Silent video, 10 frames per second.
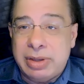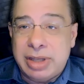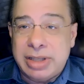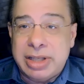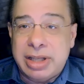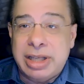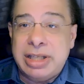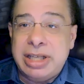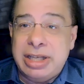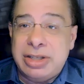of the things that they
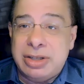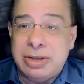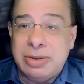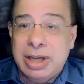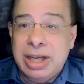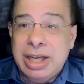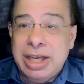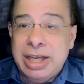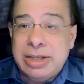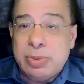teach you
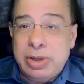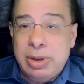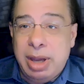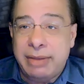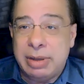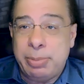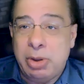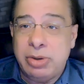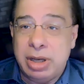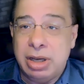is when you have an
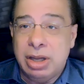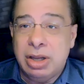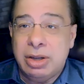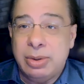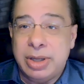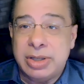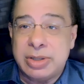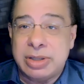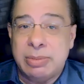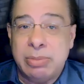opponent who
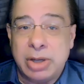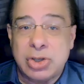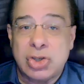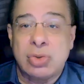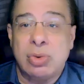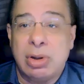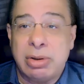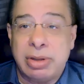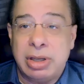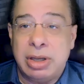is much
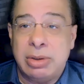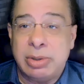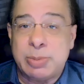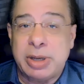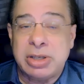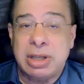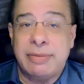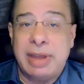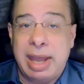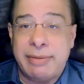stronger than you, especially
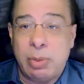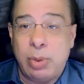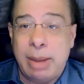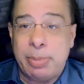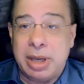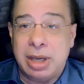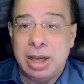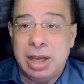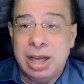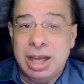if they have a weapon,
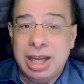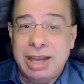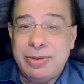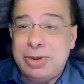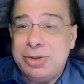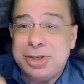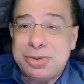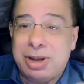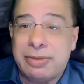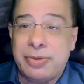if you just
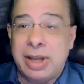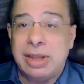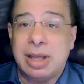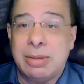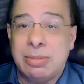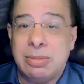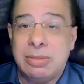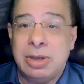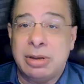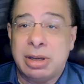try to fight them,
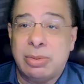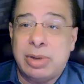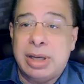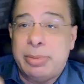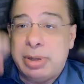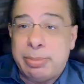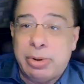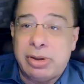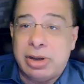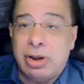you're going to wind up with a
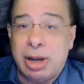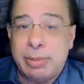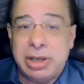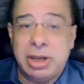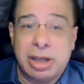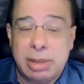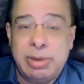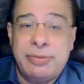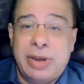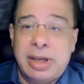broken arm and you're going to
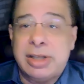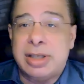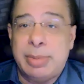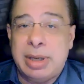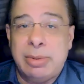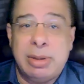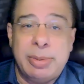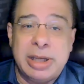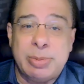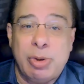be fighting somebody with a
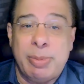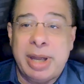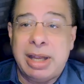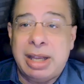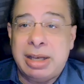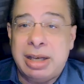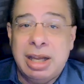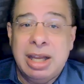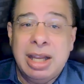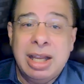baseball bat. And,
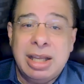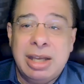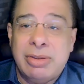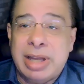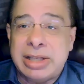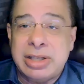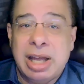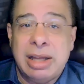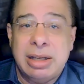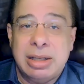you know, that's
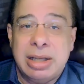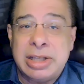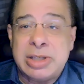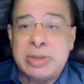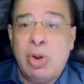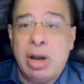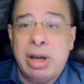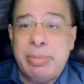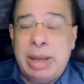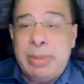not as
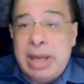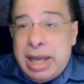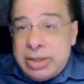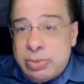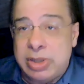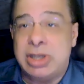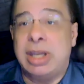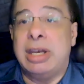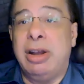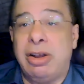smart maybe as
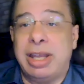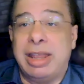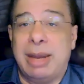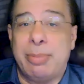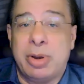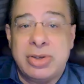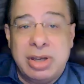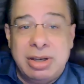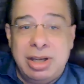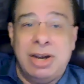reaching in and hugging that
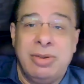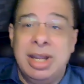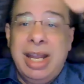person, you know,